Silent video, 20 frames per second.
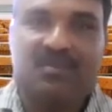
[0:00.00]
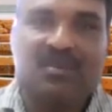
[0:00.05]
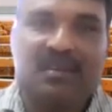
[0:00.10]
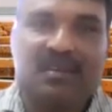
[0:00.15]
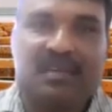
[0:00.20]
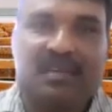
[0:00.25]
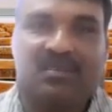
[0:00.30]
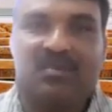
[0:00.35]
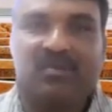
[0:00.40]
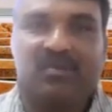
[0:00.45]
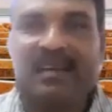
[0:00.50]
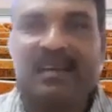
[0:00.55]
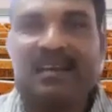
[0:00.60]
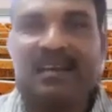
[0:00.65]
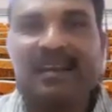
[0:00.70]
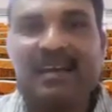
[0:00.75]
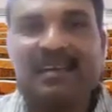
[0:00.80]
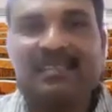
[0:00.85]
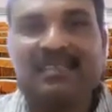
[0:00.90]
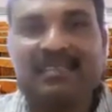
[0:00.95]
Okay, so we can
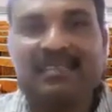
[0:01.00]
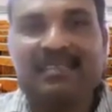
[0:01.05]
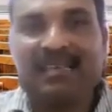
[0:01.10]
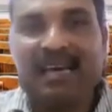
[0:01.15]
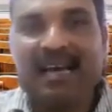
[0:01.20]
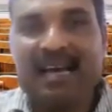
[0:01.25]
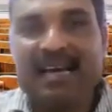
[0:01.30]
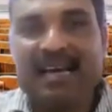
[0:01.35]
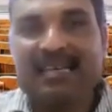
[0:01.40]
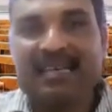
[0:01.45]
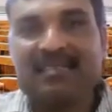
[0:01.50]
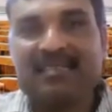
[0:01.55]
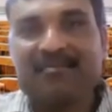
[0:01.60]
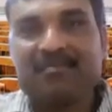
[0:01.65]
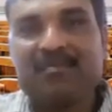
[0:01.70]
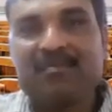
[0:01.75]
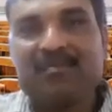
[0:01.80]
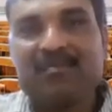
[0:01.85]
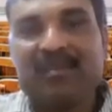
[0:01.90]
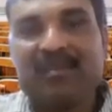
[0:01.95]
write this as
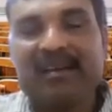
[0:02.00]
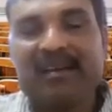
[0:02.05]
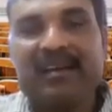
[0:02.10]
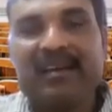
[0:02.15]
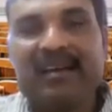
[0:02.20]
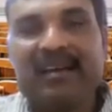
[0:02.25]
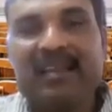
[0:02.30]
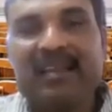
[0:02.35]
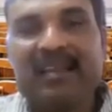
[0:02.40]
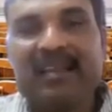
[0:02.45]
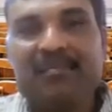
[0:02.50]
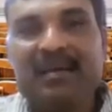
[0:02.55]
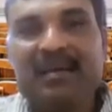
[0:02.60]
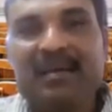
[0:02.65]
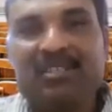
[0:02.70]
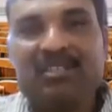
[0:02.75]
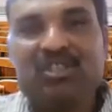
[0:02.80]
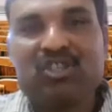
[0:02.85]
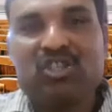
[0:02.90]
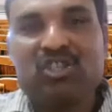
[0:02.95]

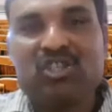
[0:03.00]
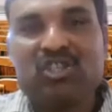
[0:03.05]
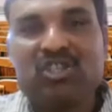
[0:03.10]
limit